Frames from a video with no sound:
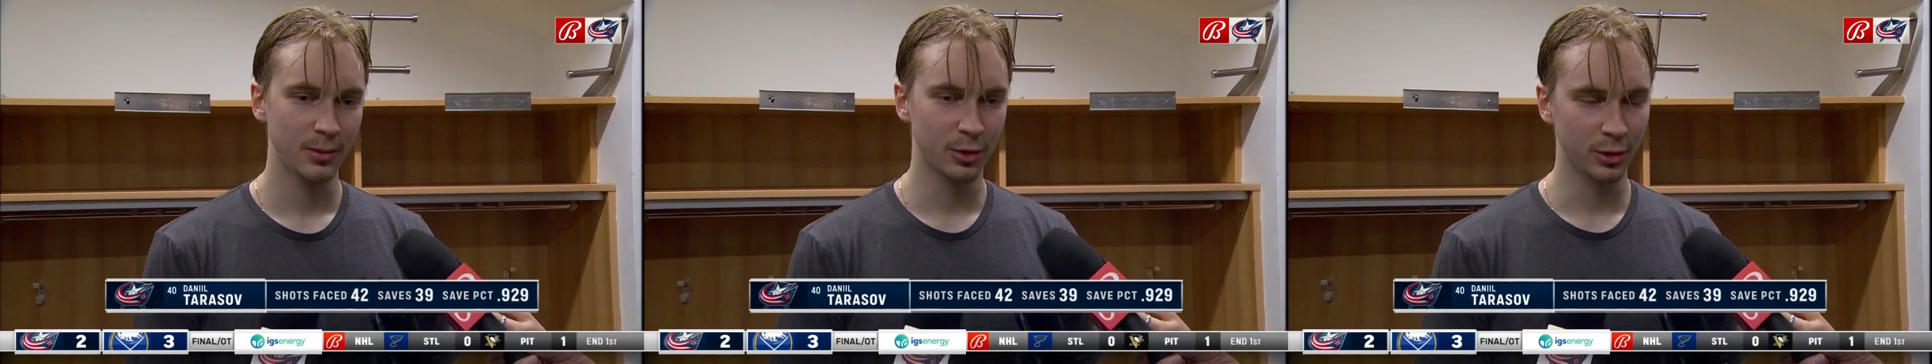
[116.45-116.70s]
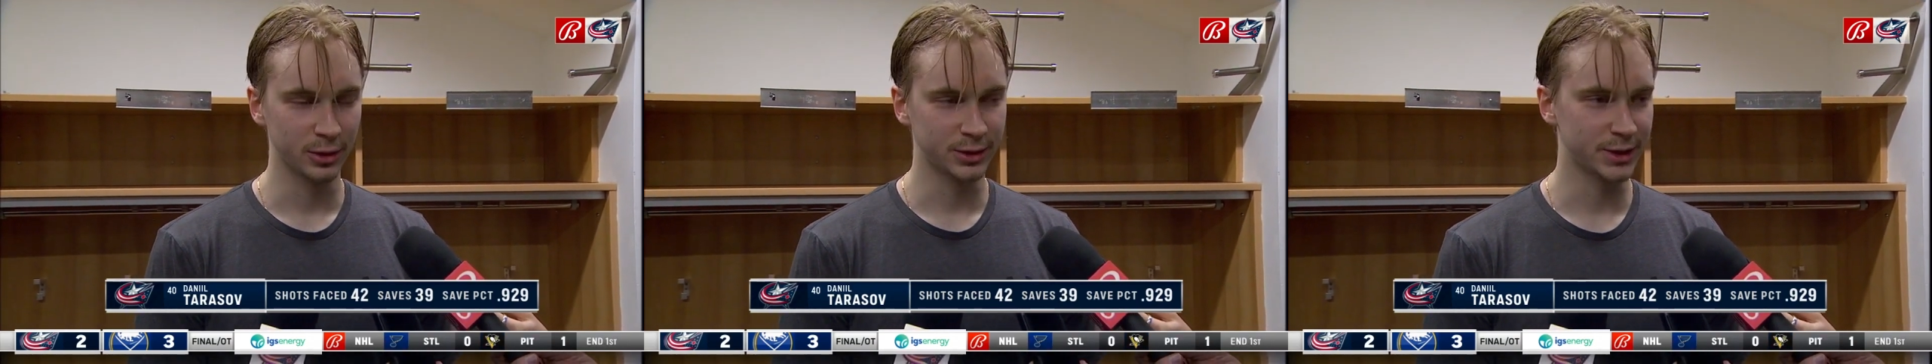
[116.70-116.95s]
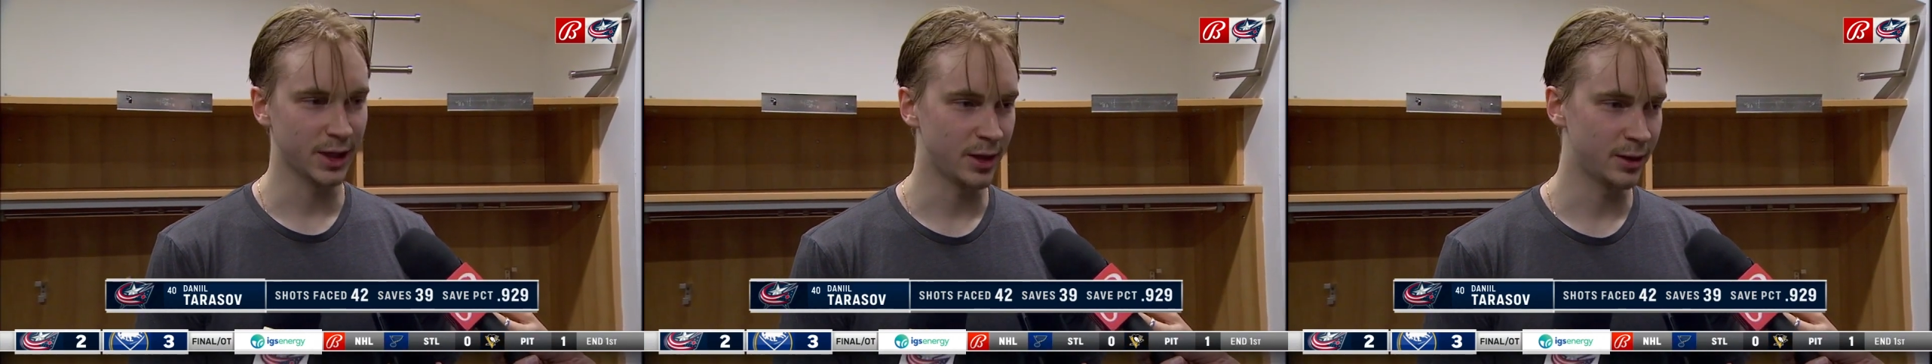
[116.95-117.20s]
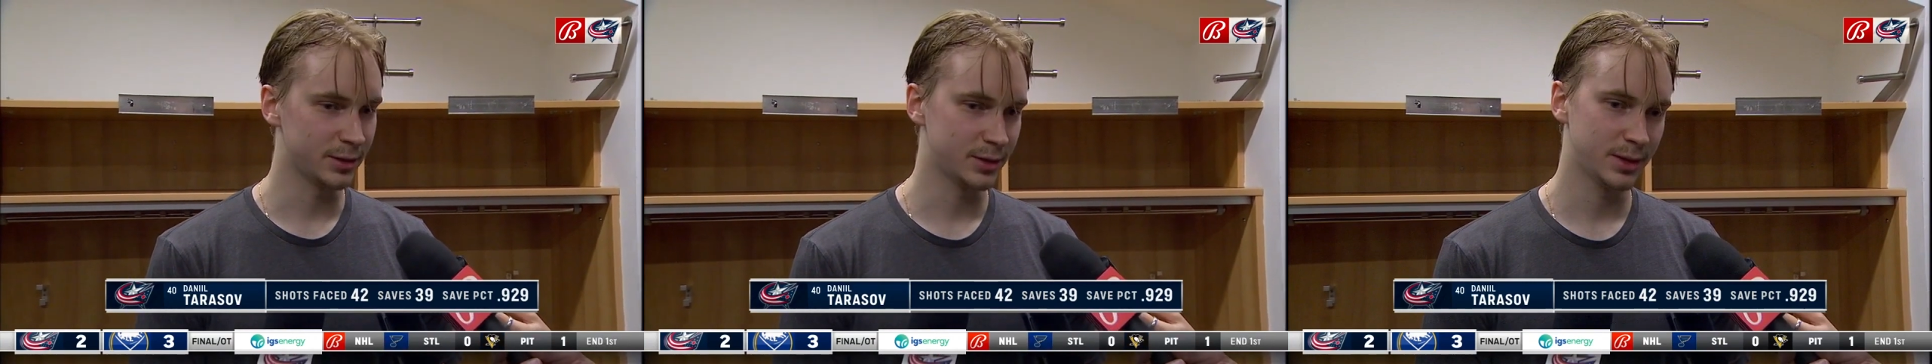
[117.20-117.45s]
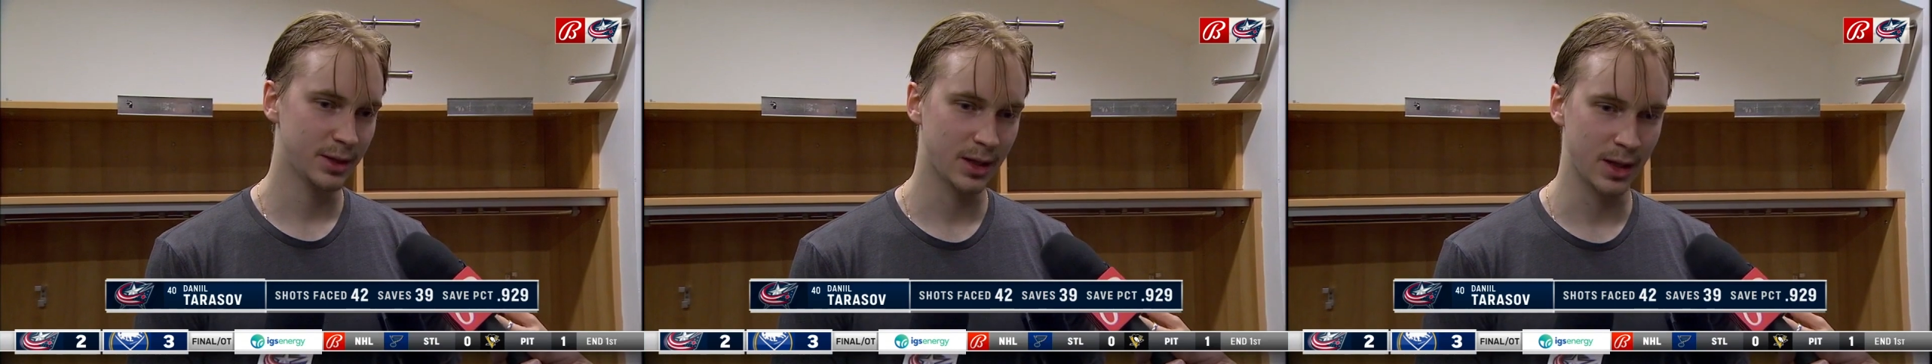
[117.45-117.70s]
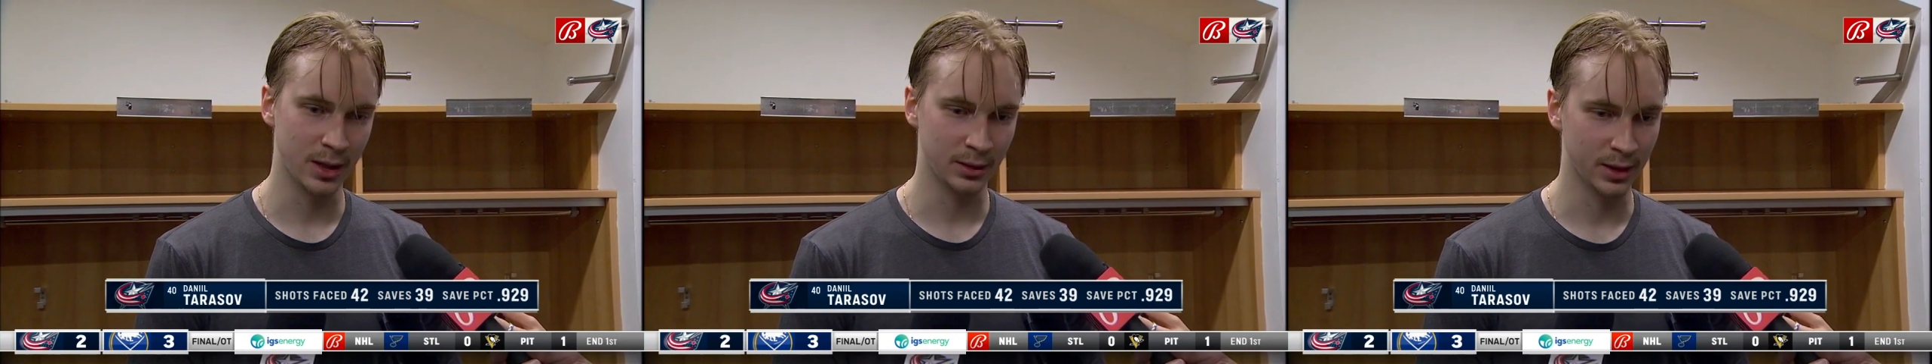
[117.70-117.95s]
probably tired
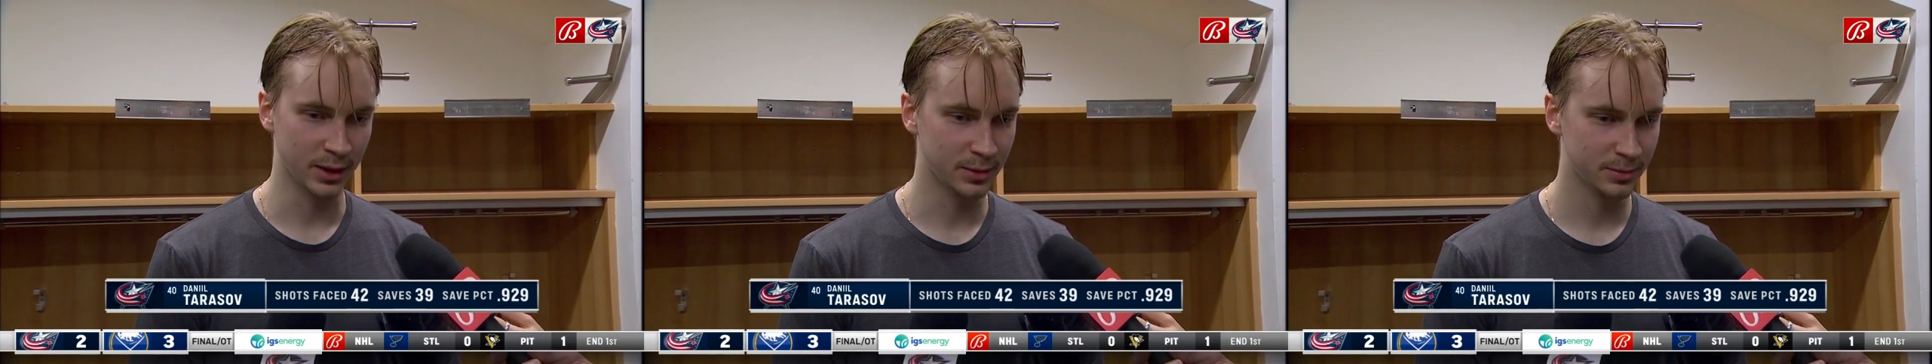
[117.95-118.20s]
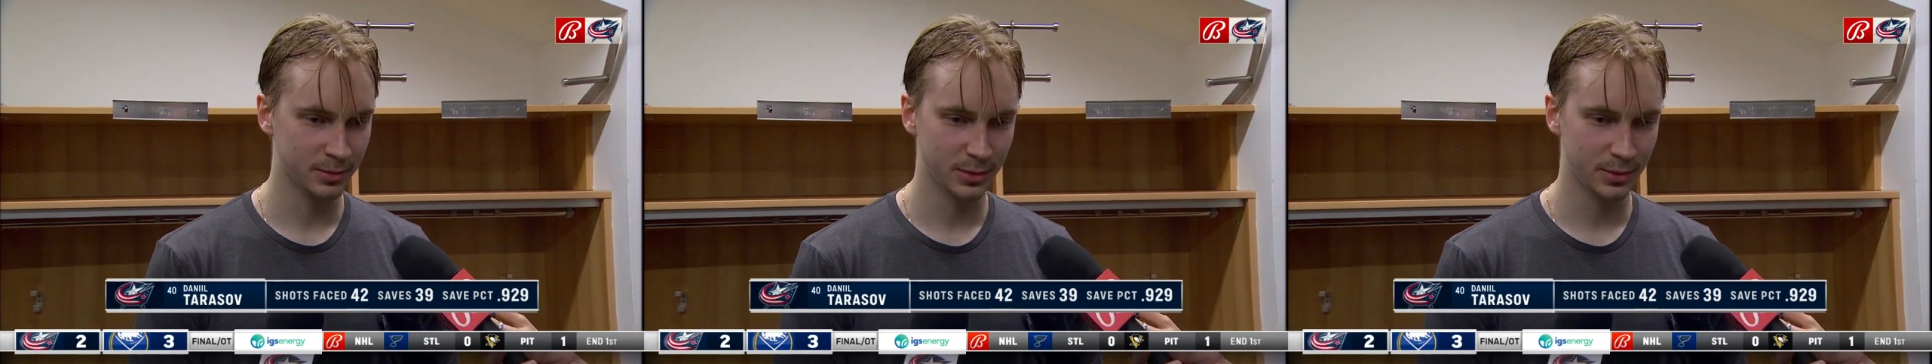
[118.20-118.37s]
and like